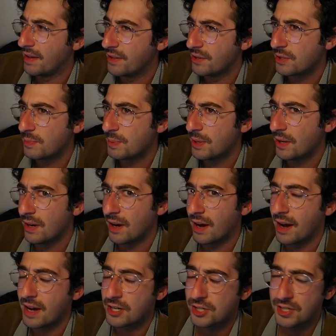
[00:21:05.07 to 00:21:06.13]
period. I
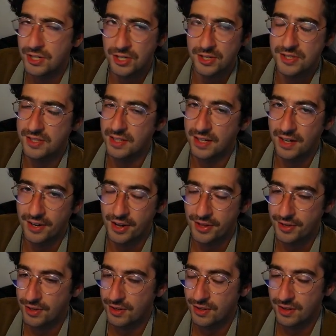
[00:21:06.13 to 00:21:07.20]
actually just did
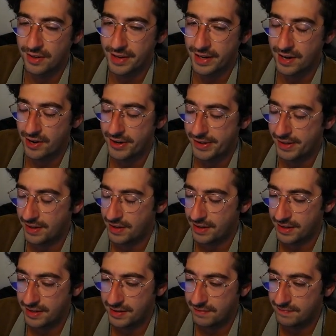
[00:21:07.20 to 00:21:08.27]
another like
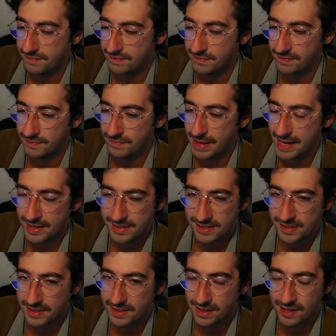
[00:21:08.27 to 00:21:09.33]
online
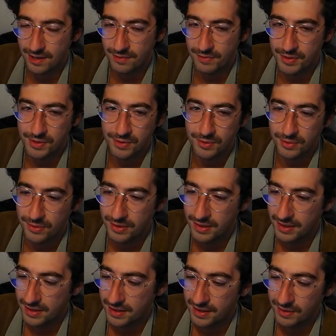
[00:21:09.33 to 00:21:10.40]
magazine interview,
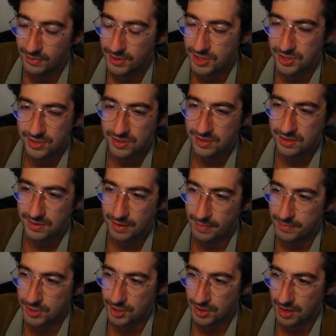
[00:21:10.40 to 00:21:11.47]
which is I'm
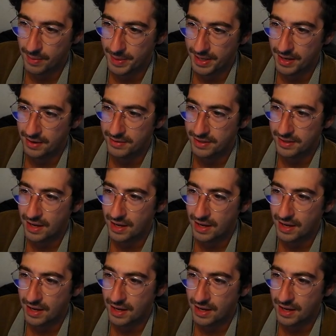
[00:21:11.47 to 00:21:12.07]
sure coming out in the